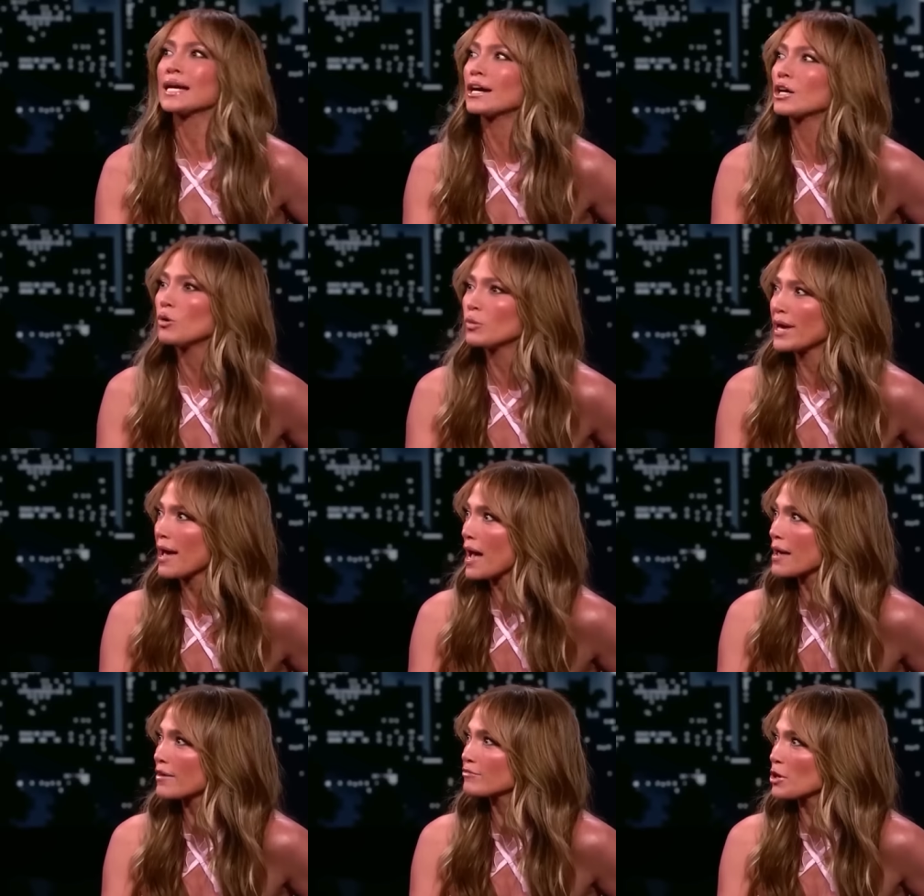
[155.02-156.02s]
even if it meant
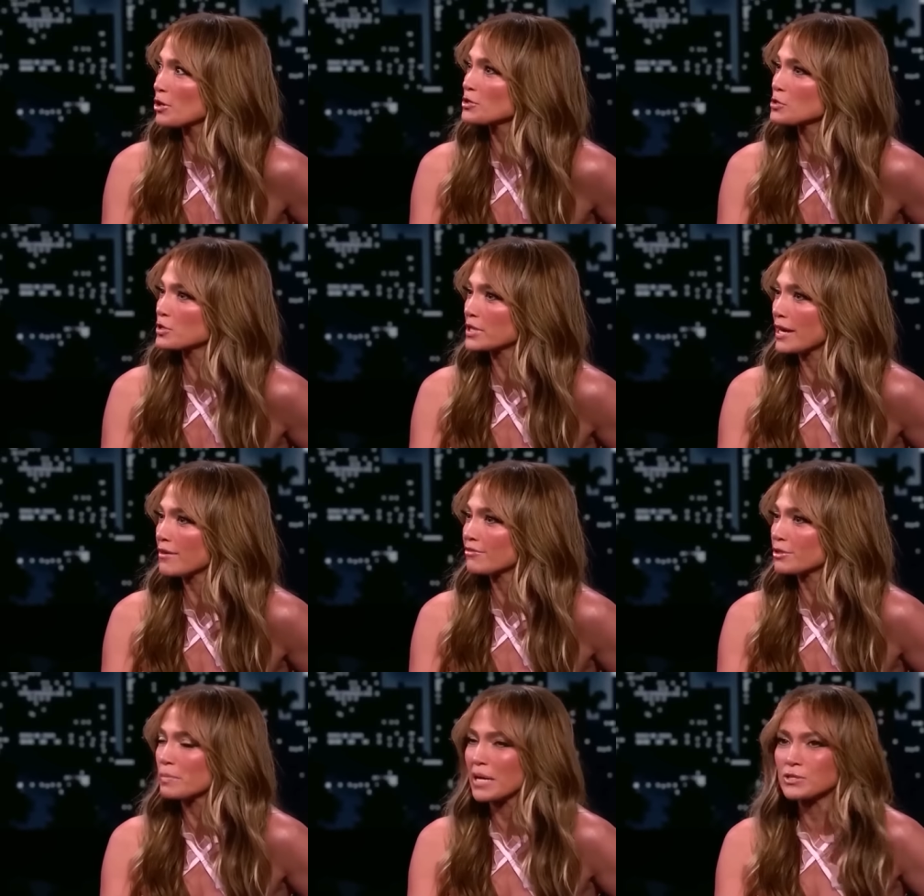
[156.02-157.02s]
controlling every aspect
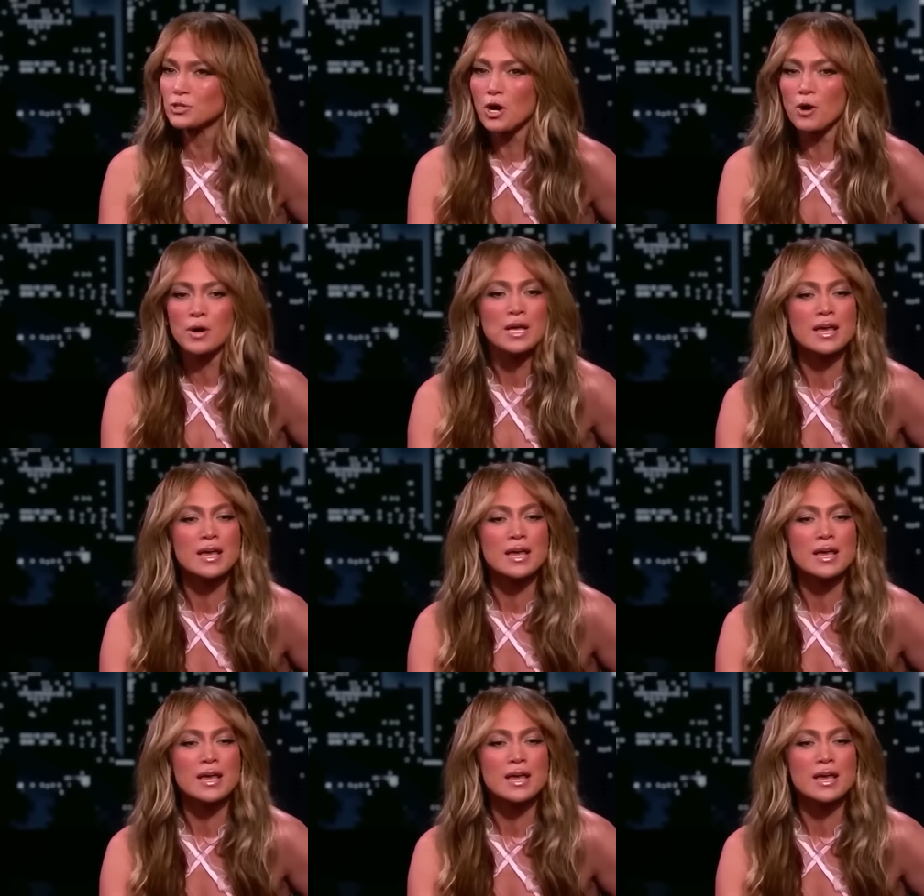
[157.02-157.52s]
of his life.